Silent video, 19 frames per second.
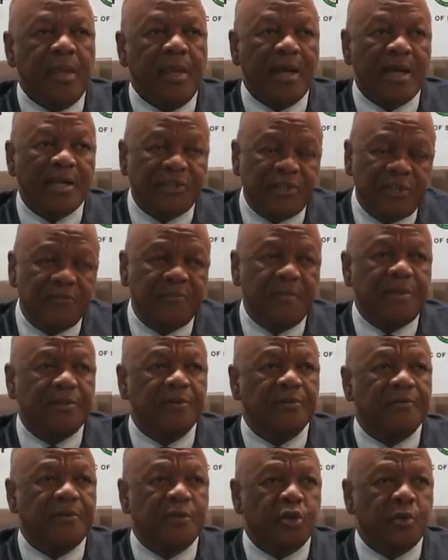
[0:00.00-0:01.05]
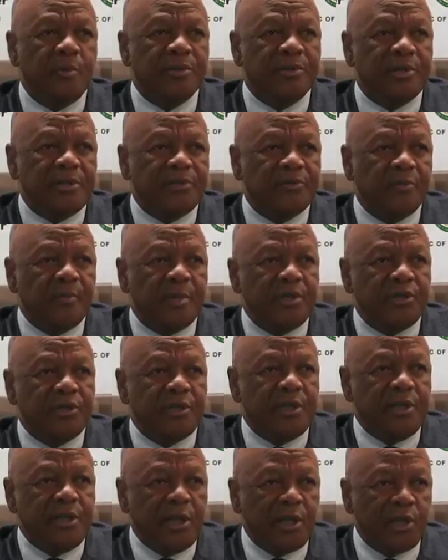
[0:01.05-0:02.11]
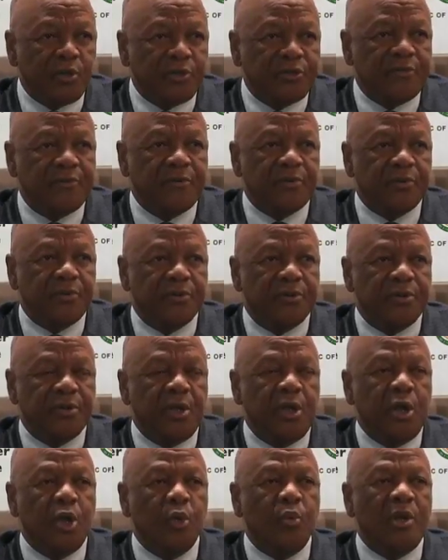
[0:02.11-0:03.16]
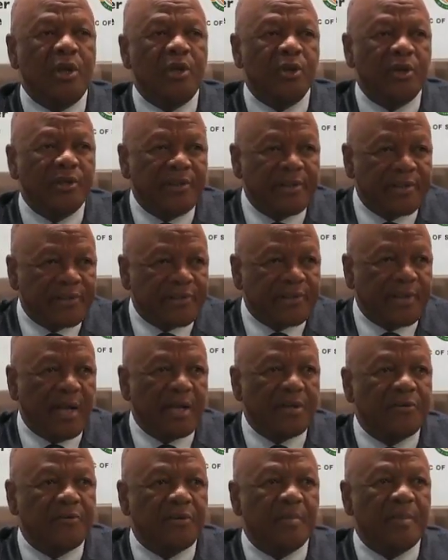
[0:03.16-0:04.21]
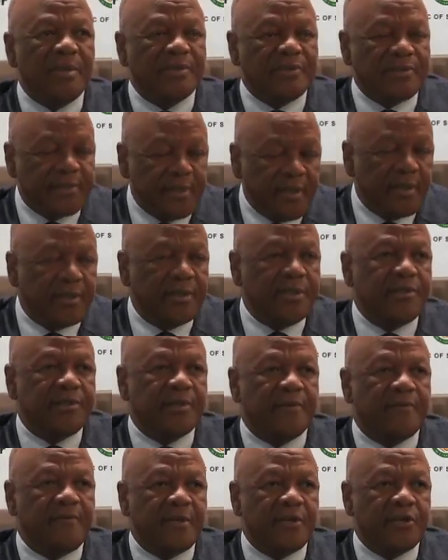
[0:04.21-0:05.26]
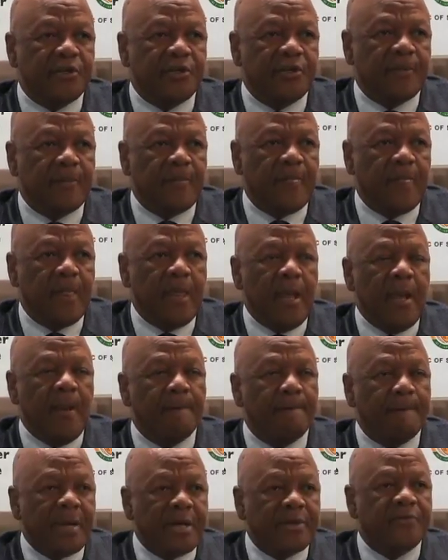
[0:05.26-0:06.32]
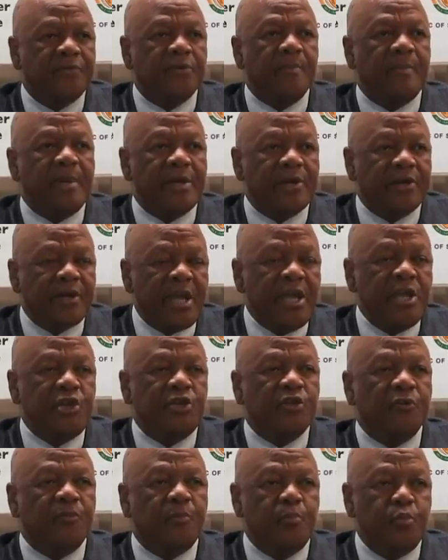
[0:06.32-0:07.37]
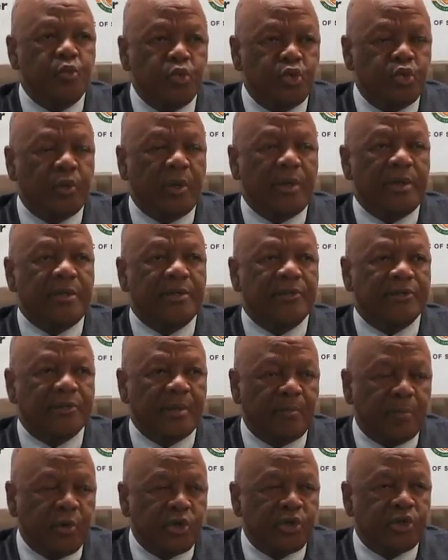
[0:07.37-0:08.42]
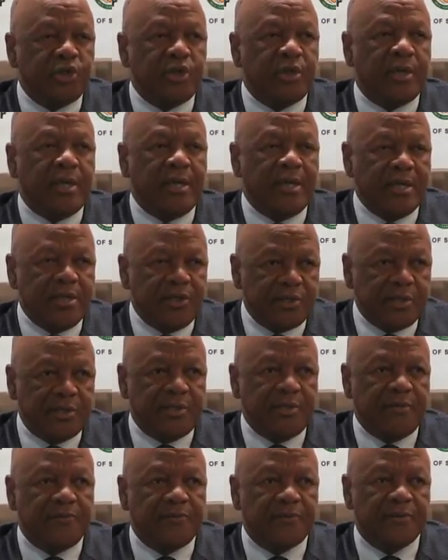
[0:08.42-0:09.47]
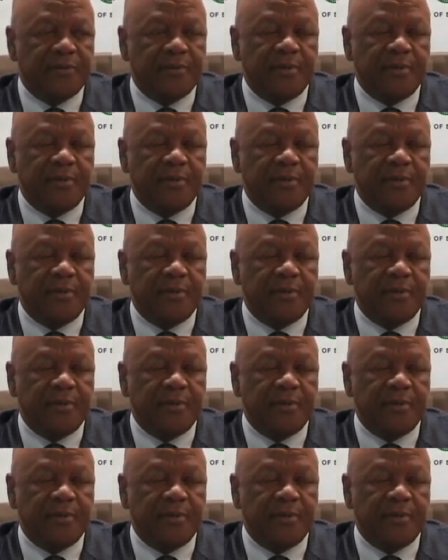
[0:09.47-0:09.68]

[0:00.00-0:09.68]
Achievement of economic transformation and inclusive growth will not result from a single intervention, but from a range of mutually supporting initiatives.